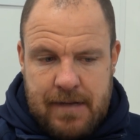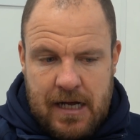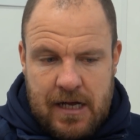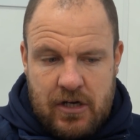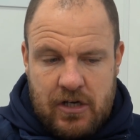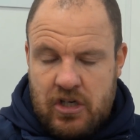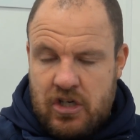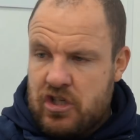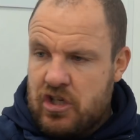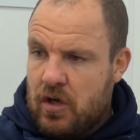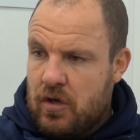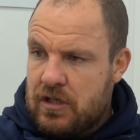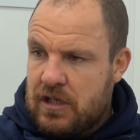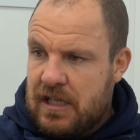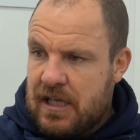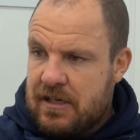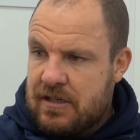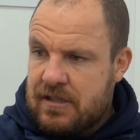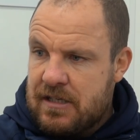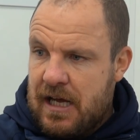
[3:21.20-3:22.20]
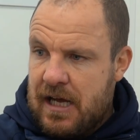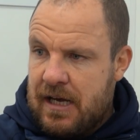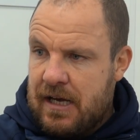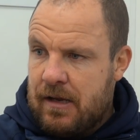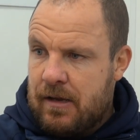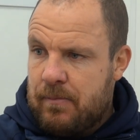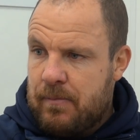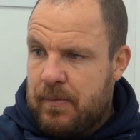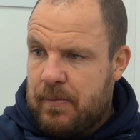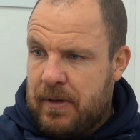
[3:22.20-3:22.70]
I could have told you last
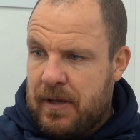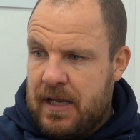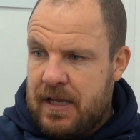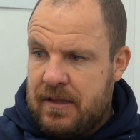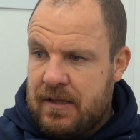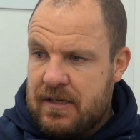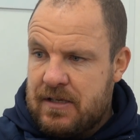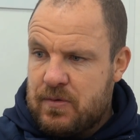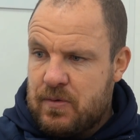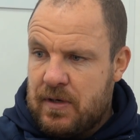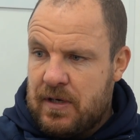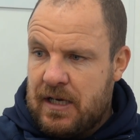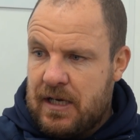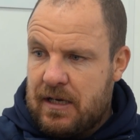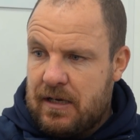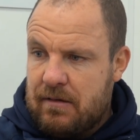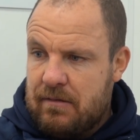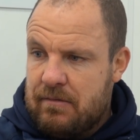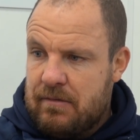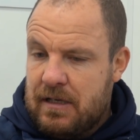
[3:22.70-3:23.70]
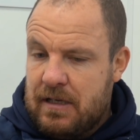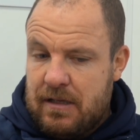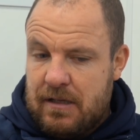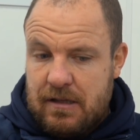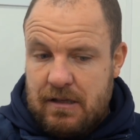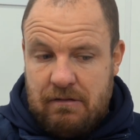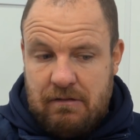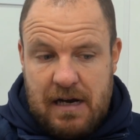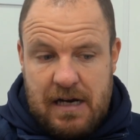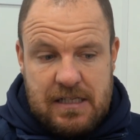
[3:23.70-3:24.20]
Saturday I'd be playing this week.
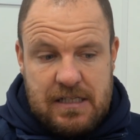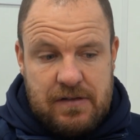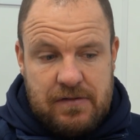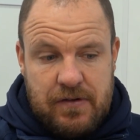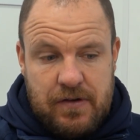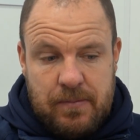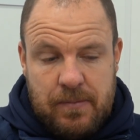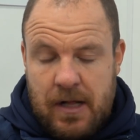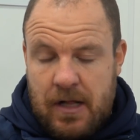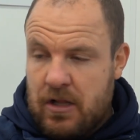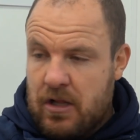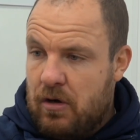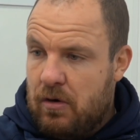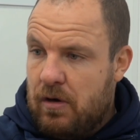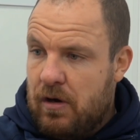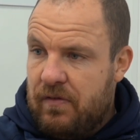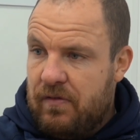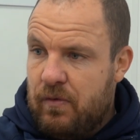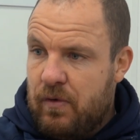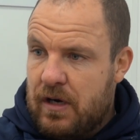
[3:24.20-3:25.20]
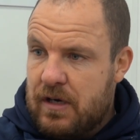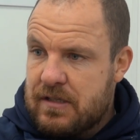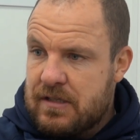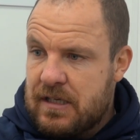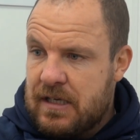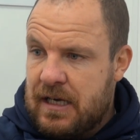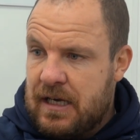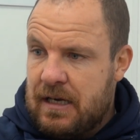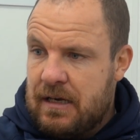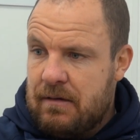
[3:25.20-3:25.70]
The rest of them, I'll go off what I
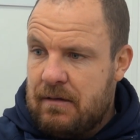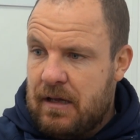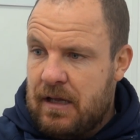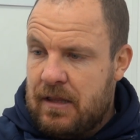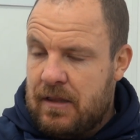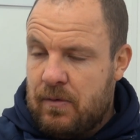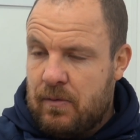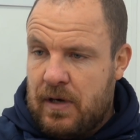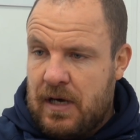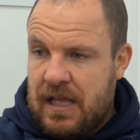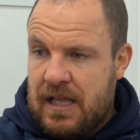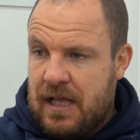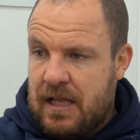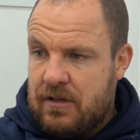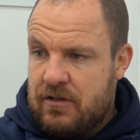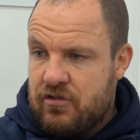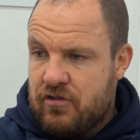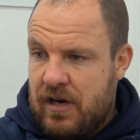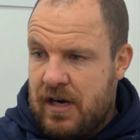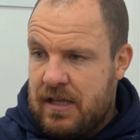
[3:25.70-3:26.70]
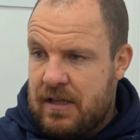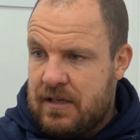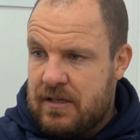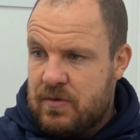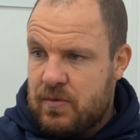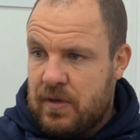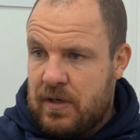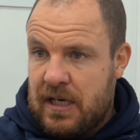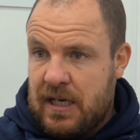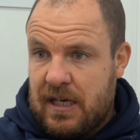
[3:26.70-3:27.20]
see in the way that they train
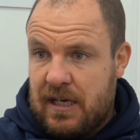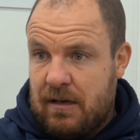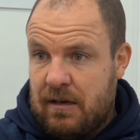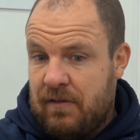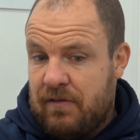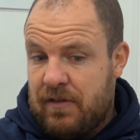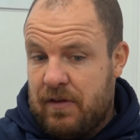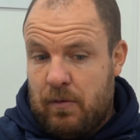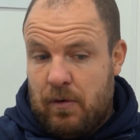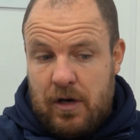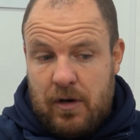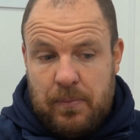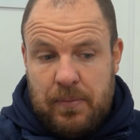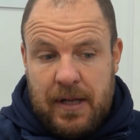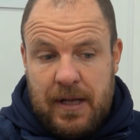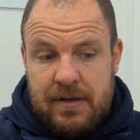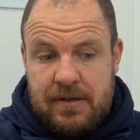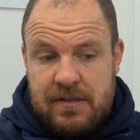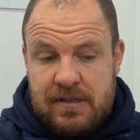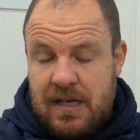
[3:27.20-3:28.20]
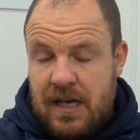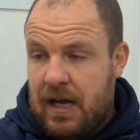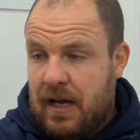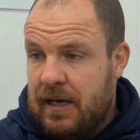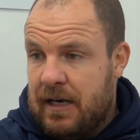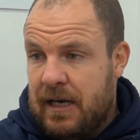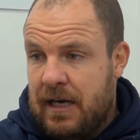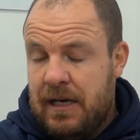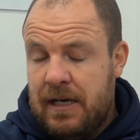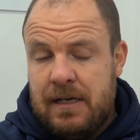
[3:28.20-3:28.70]
this week. If they want to play on
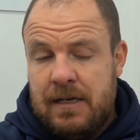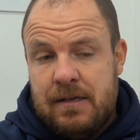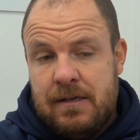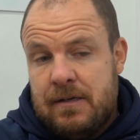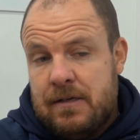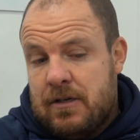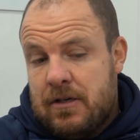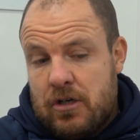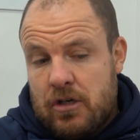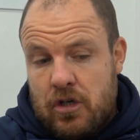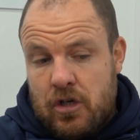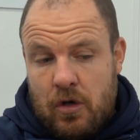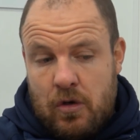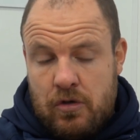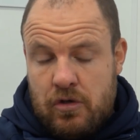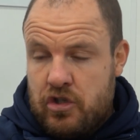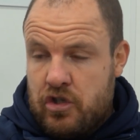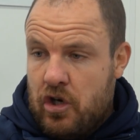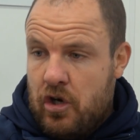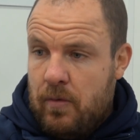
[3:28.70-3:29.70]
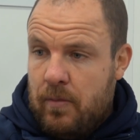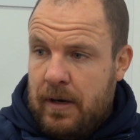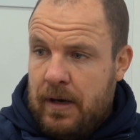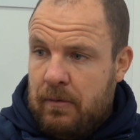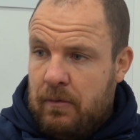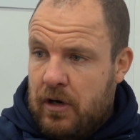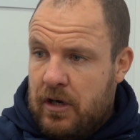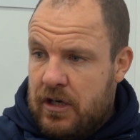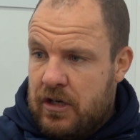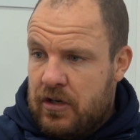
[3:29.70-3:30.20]
Saturday, go and show me
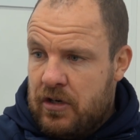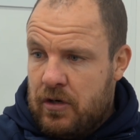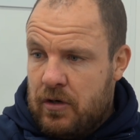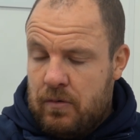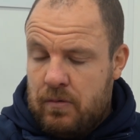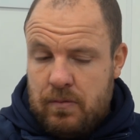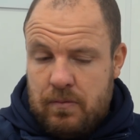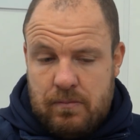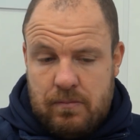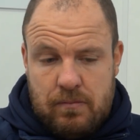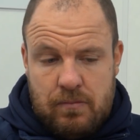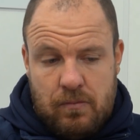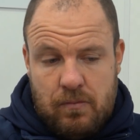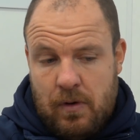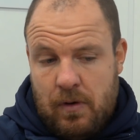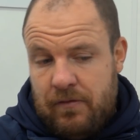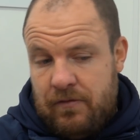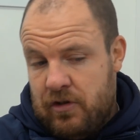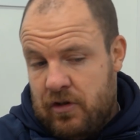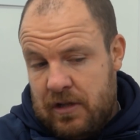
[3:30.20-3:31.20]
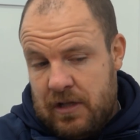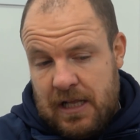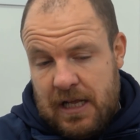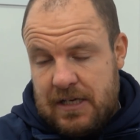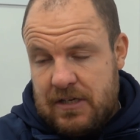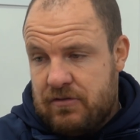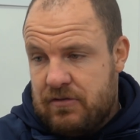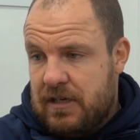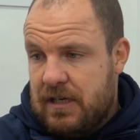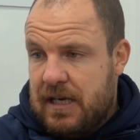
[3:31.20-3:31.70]
what you do, what you've done the
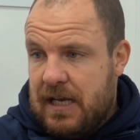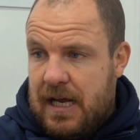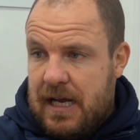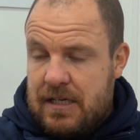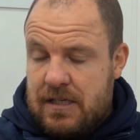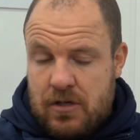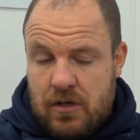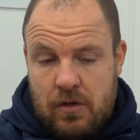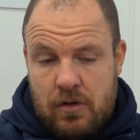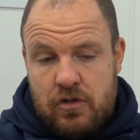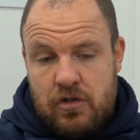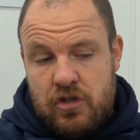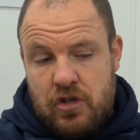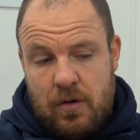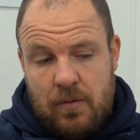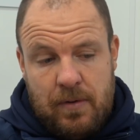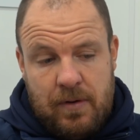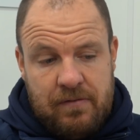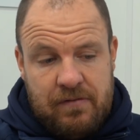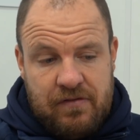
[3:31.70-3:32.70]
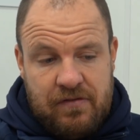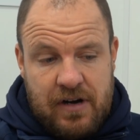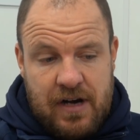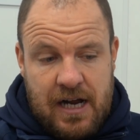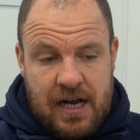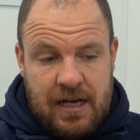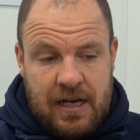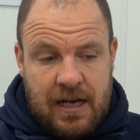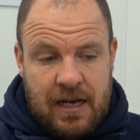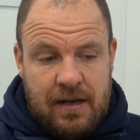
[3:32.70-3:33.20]
last 3 days. Go and show me on
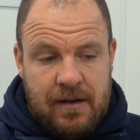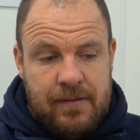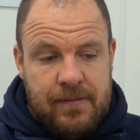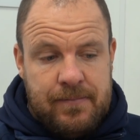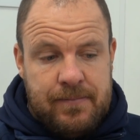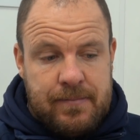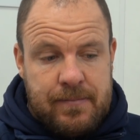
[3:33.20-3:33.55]
Friday,